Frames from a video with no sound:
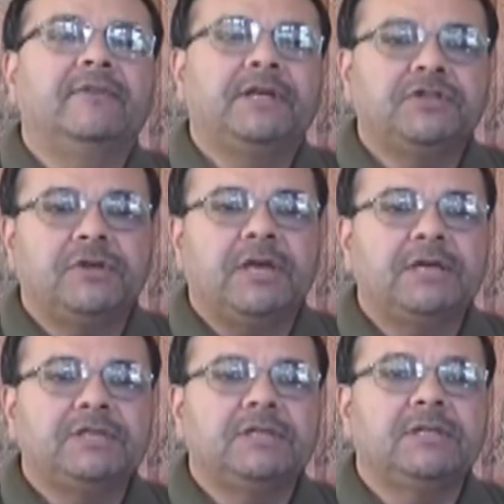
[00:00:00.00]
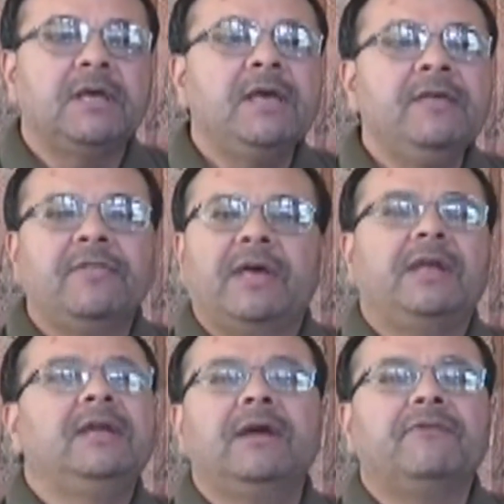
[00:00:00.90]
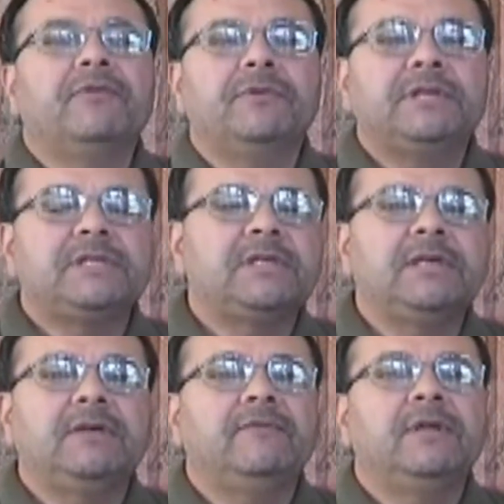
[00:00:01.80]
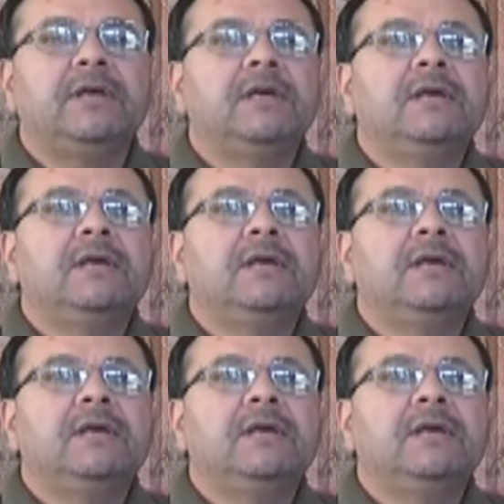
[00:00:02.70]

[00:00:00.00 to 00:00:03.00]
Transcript: education that he never received